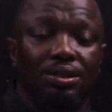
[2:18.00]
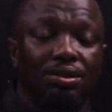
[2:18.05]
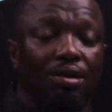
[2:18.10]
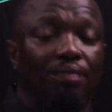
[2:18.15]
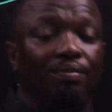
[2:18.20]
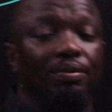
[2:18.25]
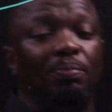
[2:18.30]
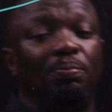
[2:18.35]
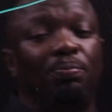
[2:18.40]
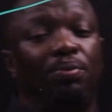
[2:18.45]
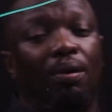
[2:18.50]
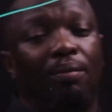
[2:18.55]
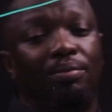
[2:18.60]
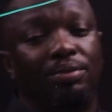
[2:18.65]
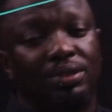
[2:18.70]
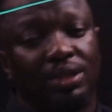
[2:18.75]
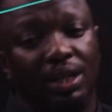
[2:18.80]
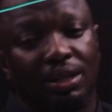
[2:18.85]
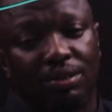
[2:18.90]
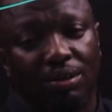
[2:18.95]
of the public
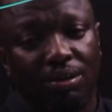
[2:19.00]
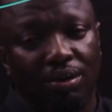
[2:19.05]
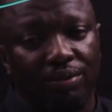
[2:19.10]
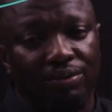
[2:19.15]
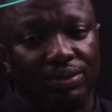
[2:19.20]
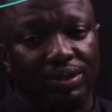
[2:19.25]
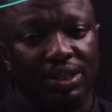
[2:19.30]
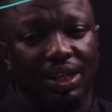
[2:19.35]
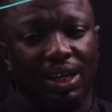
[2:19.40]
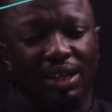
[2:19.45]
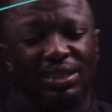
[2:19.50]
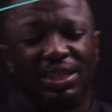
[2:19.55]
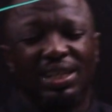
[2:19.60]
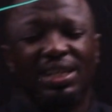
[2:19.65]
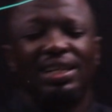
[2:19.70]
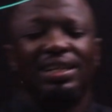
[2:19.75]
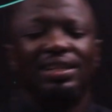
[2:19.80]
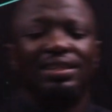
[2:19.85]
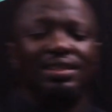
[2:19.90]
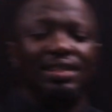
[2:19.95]
sector officers,
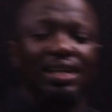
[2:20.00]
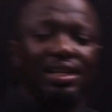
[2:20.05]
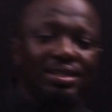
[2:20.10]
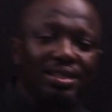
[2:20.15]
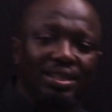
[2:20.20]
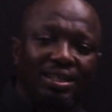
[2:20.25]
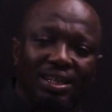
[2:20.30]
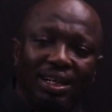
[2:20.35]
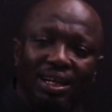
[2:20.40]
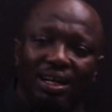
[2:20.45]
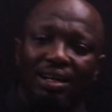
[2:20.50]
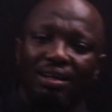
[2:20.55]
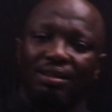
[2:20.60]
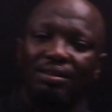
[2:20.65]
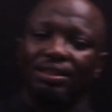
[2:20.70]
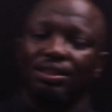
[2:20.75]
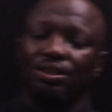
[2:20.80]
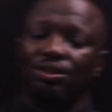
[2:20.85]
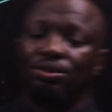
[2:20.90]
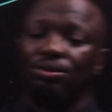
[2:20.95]
the ethical
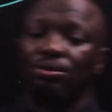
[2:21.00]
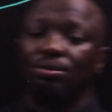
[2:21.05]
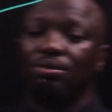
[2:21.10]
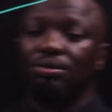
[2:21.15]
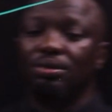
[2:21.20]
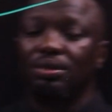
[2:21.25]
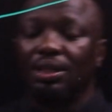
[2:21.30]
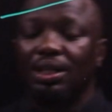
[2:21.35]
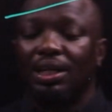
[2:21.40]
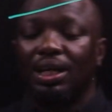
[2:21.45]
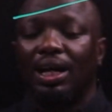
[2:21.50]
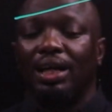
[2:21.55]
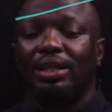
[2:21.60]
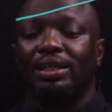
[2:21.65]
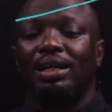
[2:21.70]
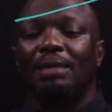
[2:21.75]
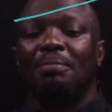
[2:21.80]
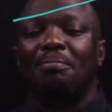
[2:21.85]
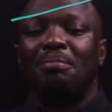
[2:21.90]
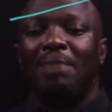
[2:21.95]
issues,
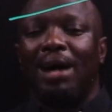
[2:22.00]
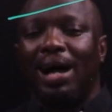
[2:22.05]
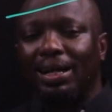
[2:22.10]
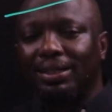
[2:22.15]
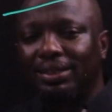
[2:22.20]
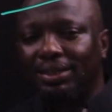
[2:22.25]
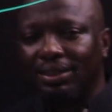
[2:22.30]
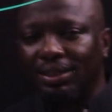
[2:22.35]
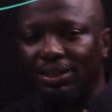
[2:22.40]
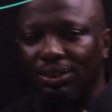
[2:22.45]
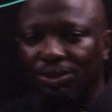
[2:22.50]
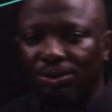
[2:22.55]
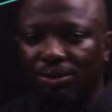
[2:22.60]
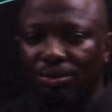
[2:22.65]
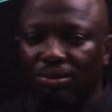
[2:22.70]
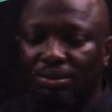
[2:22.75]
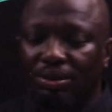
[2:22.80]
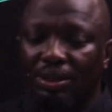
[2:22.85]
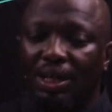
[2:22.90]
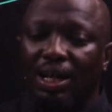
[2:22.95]
the emerging
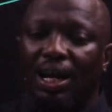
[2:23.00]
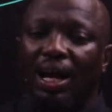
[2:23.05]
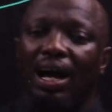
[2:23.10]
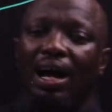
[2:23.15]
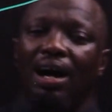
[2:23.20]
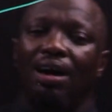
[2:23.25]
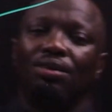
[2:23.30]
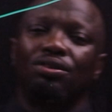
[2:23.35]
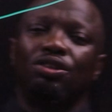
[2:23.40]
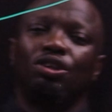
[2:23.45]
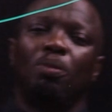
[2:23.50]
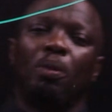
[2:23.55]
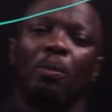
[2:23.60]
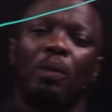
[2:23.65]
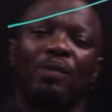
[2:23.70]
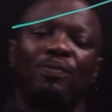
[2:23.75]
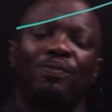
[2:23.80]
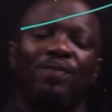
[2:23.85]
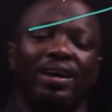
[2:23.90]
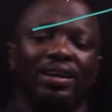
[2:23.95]
issues. How do you prepare
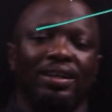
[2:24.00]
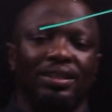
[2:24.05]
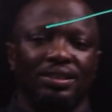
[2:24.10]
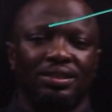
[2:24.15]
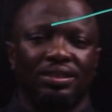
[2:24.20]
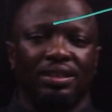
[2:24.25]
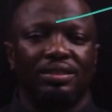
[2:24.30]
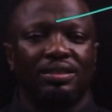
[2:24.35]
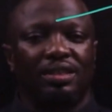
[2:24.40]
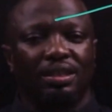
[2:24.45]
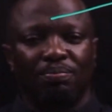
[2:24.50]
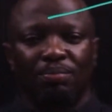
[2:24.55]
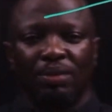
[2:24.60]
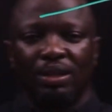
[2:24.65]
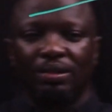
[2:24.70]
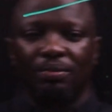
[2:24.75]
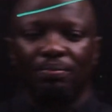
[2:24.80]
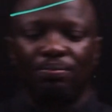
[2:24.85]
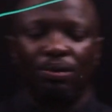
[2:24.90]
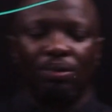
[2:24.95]
financial
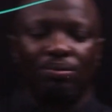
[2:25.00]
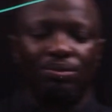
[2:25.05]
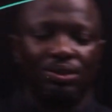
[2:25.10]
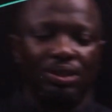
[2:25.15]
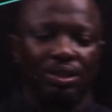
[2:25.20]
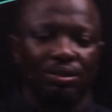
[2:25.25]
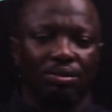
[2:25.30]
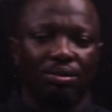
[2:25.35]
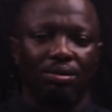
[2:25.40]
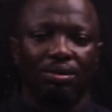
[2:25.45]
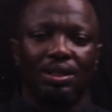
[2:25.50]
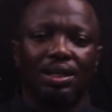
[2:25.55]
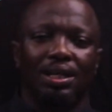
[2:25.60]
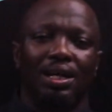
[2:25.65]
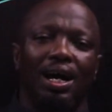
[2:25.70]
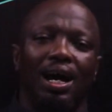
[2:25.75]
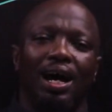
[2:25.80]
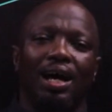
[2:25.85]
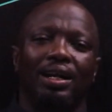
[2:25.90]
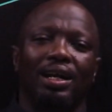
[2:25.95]
statement in public sector,
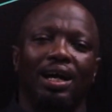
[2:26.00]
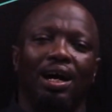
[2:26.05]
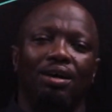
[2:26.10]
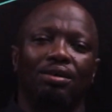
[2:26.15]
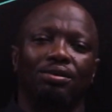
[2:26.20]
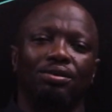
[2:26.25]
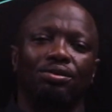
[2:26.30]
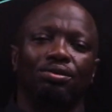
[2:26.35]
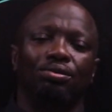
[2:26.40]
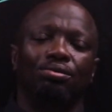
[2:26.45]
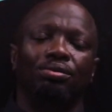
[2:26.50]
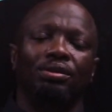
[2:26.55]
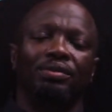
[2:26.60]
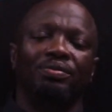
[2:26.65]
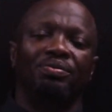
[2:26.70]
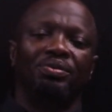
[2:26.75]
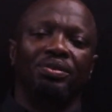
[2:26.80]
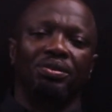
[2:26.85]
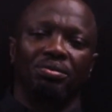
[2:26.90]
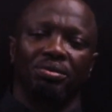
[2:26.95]
and how do you
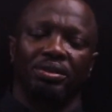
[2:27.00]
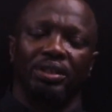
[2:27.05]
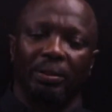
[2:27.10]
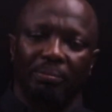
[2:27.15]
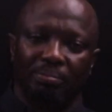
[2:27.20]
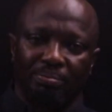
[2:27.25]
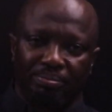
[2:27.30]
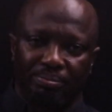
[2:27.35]
review them?